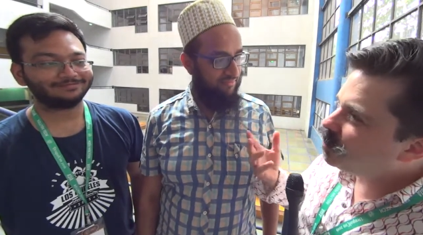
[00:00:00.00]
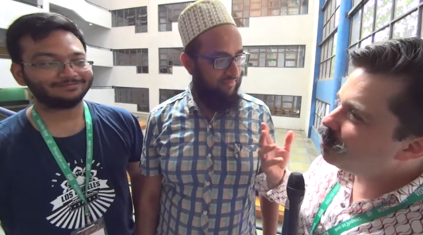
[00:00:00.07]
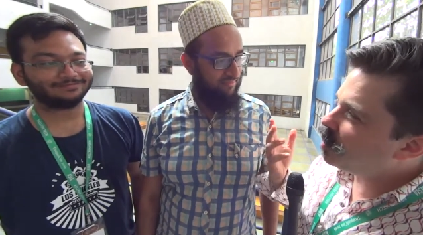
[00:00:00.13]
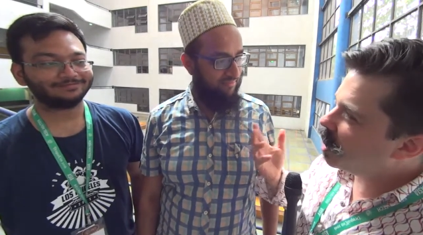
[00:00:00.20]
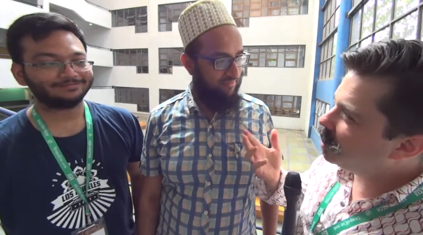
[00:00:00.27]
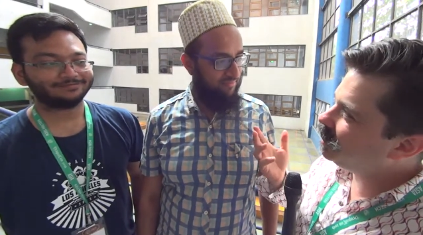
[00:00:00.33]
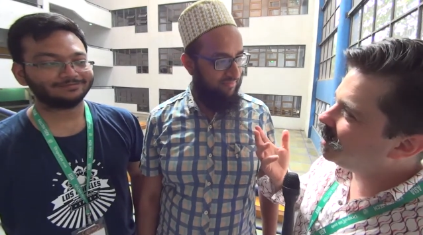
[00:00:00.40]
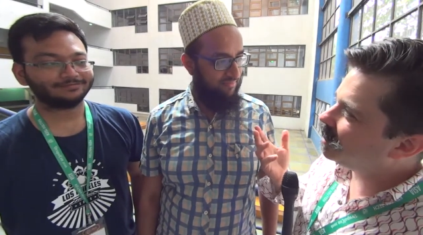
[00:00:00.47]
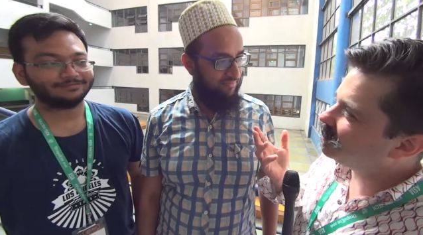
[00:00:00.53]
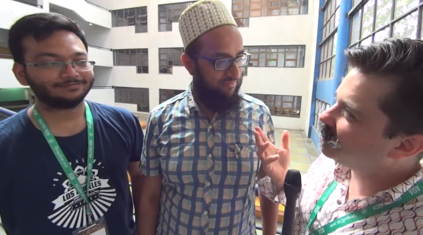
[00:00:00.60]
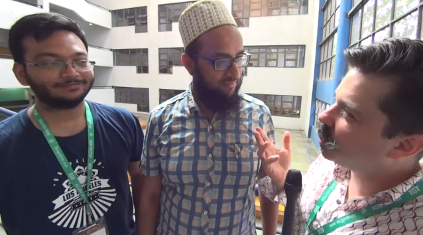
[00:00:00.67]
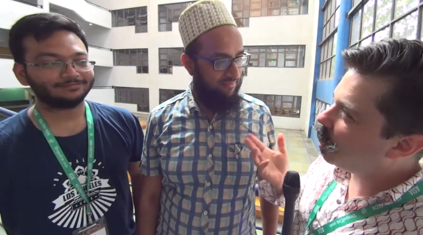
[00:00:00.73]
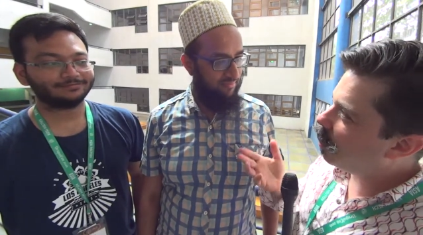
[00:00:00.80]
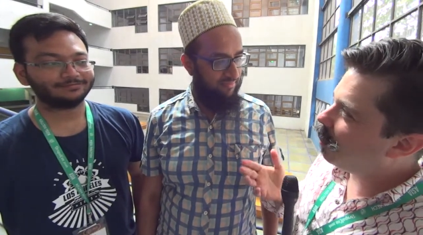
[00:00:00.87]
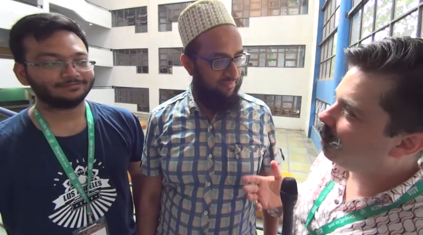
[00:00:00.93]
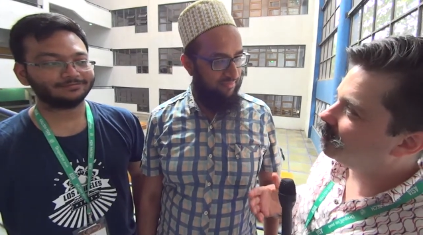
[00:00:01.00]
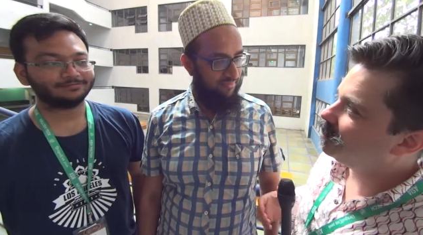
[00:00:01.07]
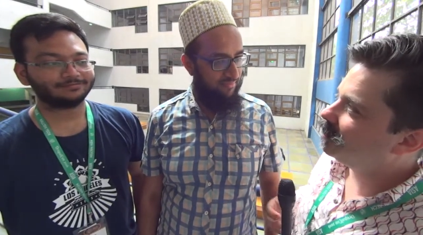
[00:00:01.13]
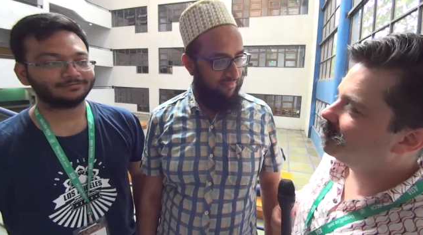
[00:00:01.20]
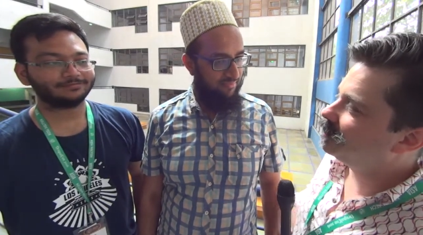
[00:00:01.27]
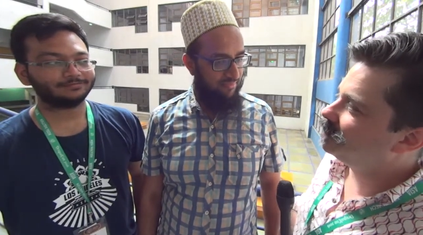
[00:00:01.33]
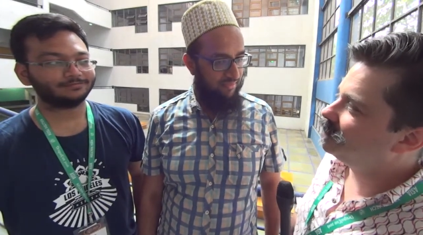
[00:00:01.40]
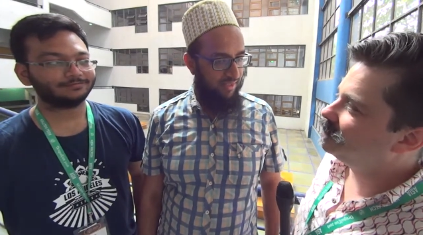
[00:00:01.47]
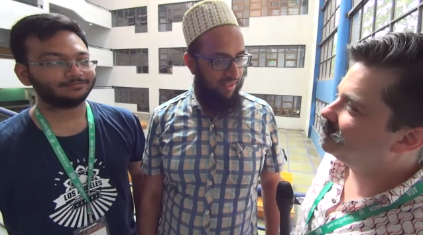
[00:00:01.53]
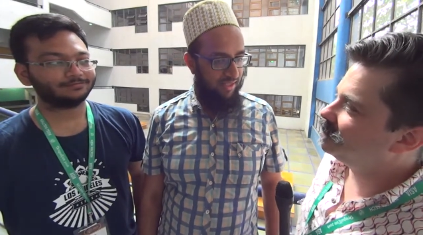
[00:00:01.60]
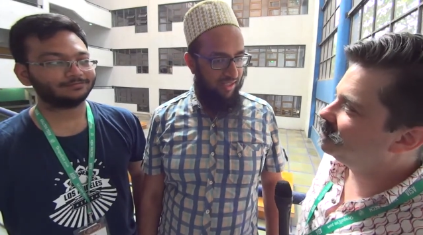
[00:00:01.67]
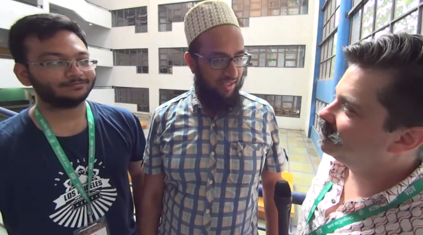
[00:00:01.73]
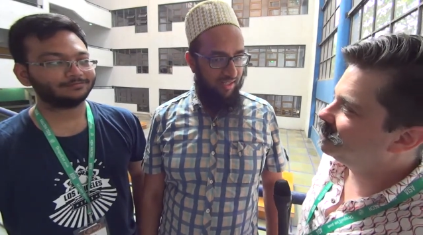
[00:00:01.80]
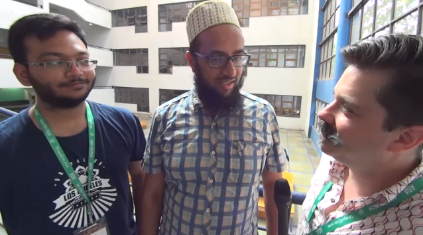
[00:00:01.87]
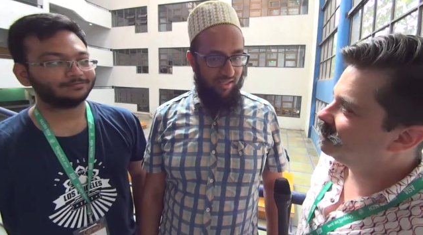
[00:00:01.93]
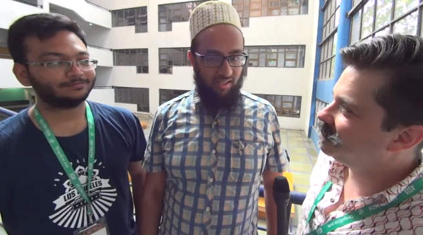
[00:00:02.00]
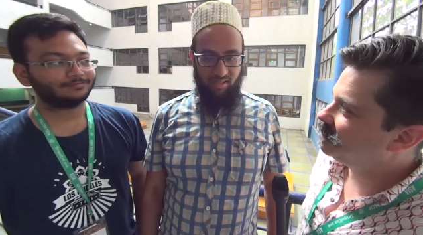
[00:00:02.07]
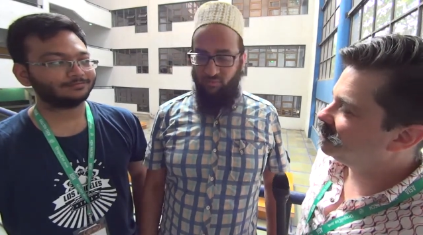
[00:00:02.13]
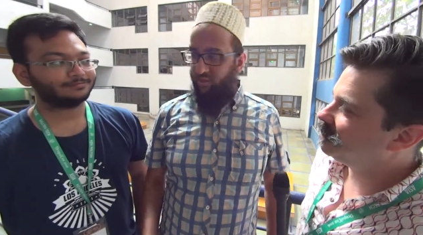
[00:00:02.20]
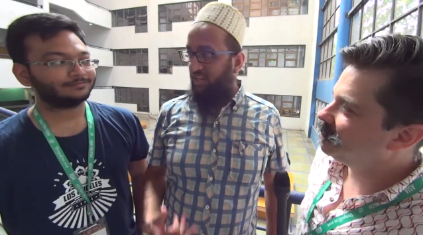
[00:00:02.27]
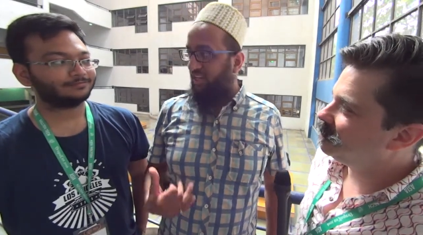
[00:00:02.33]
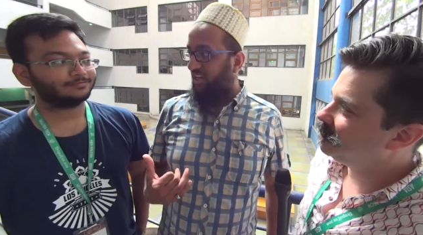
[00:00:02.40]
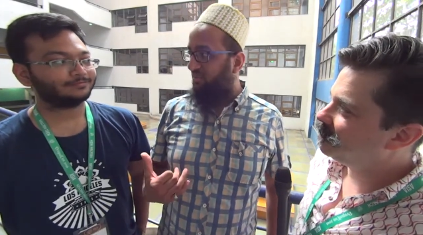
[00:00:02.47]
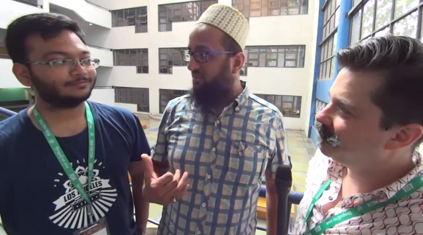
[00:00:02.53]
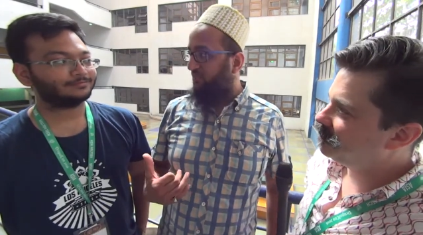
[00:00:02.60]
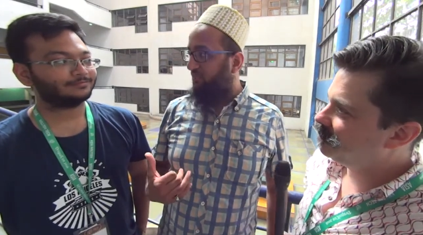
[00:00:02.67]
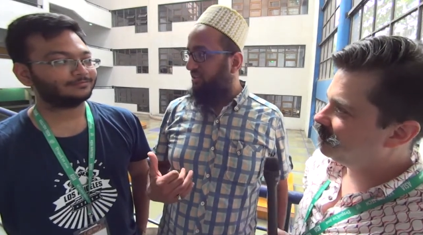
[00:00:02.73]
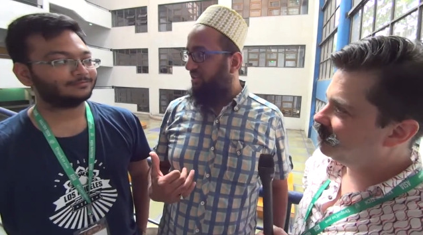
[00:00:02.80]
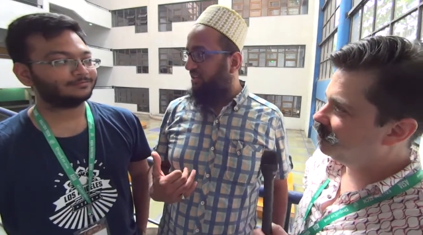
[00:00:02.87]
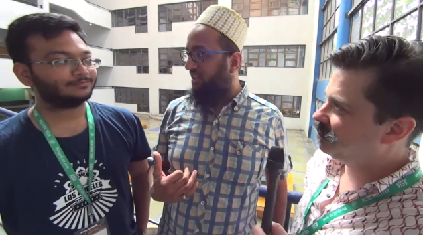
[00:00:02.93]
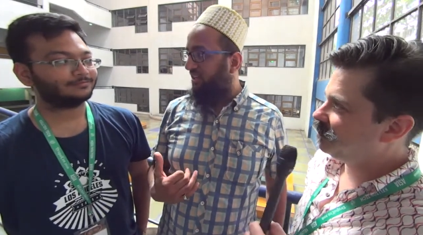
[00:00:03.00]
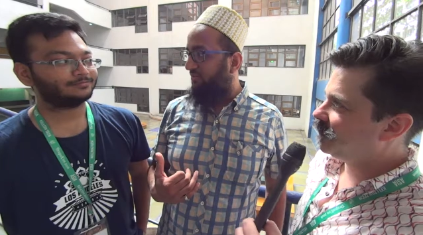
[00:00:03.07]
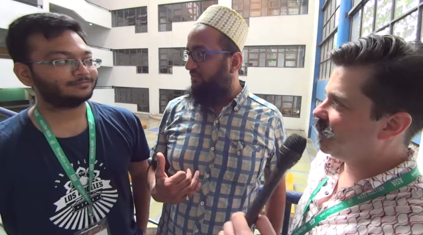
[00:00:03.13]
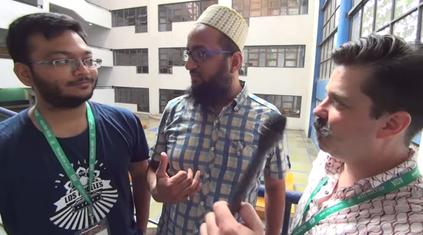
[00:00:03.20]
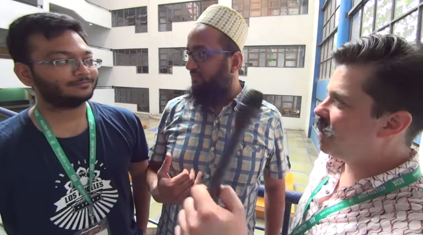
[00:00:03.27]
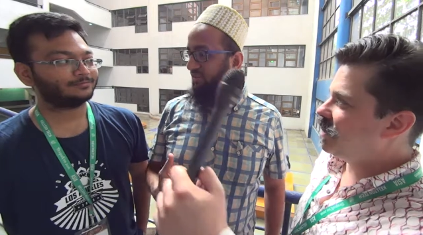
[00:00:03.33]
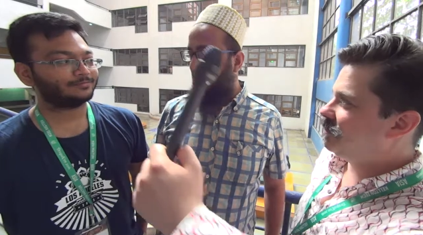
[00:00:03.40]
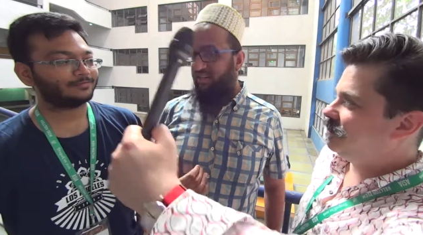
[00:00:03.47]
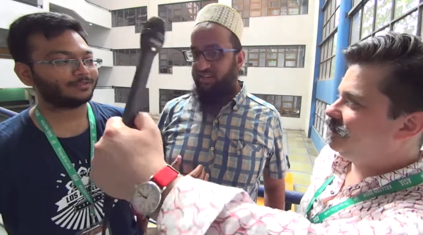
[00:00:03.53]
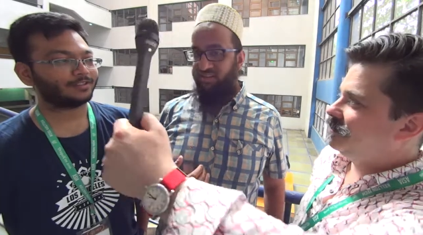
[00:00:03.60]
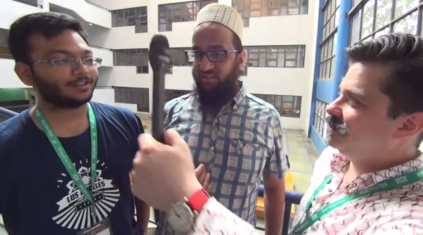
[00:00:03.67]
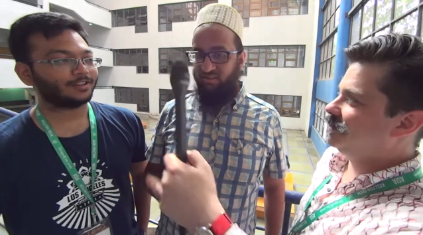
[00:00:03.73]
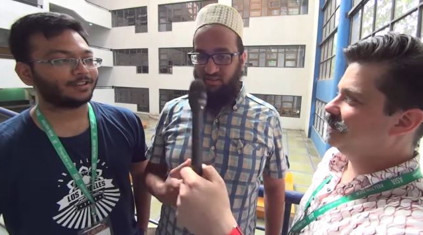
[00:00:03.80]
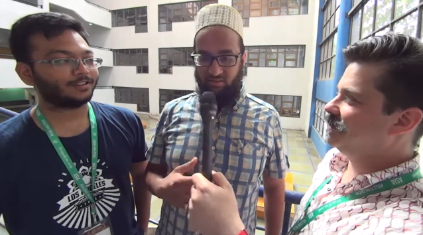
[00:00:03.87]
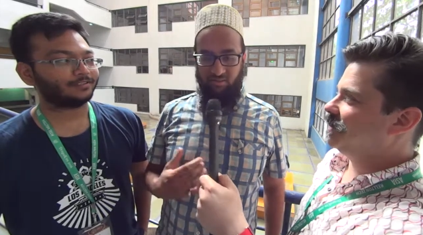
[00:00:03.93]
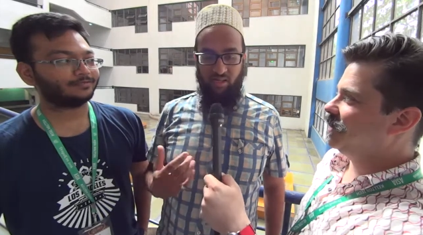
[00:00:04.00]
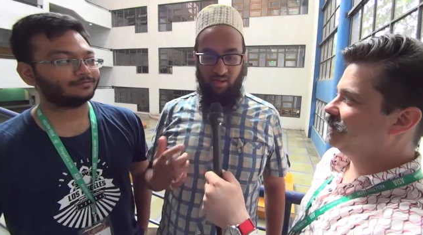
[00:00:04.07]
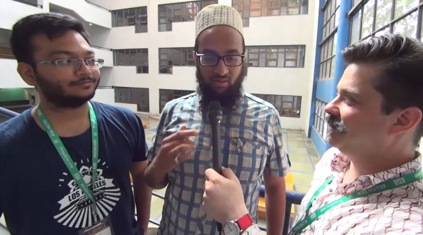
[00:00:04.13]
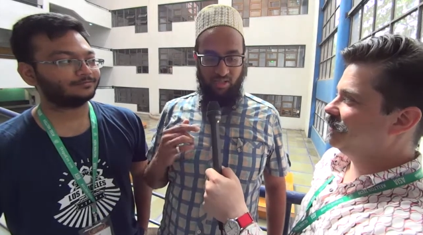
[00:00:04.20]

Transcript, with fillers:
Speaker 1: your podcast called? Well, he came up with the name. Wait. And yeah.